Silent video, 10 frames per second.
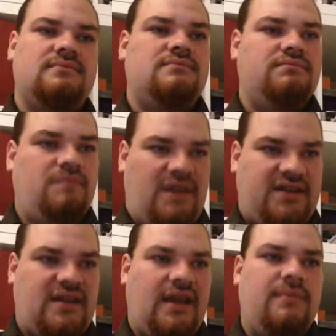
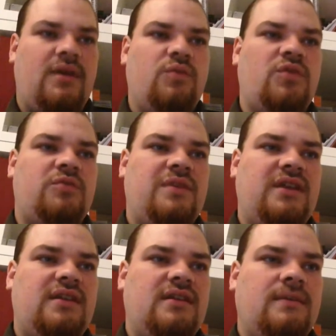Metagaming would
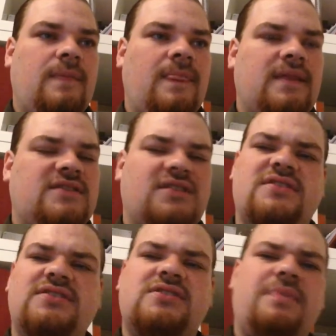be
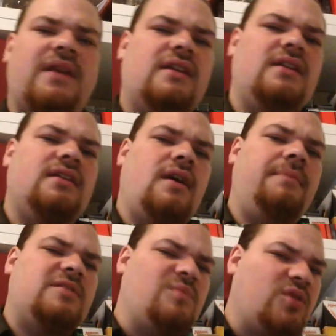starting to play a
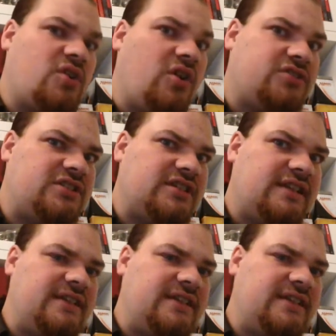bit more cautiously.